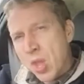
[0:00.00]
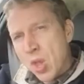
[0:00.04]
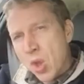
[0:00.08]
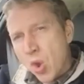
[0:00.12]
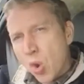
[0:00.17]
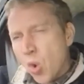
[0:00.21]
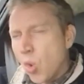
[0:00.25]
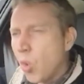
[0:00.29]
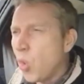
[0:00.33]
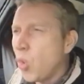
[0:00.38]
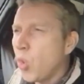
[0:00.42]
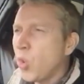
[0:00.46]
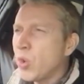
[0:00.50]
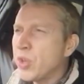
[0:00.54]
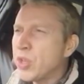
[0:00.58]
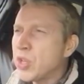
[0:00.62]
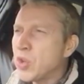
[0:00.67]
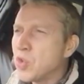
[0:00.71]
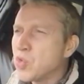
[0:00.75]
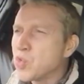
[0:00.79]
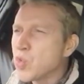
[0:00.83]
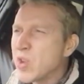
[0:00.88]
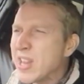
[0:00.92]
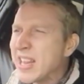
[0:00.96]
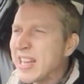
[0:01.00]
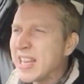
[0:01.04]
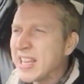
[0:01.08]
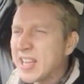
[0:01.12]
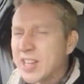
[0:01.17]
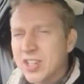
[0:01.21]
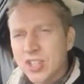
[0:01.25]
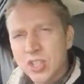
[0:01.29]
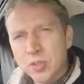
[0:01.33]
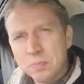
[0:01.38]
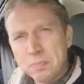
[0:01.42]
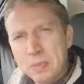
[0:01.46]
All you really
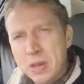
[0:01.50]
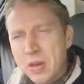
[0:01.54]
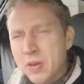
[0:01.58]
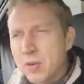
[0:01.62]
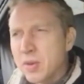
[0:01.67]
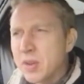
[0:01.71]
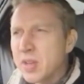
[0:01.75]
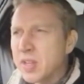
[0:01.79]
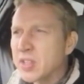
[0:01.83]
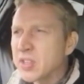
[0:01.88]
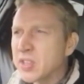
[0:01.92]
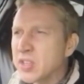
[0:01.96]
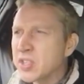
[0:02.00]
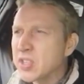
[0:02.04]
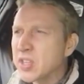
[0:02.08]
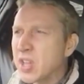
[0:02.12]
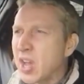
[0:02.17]
experience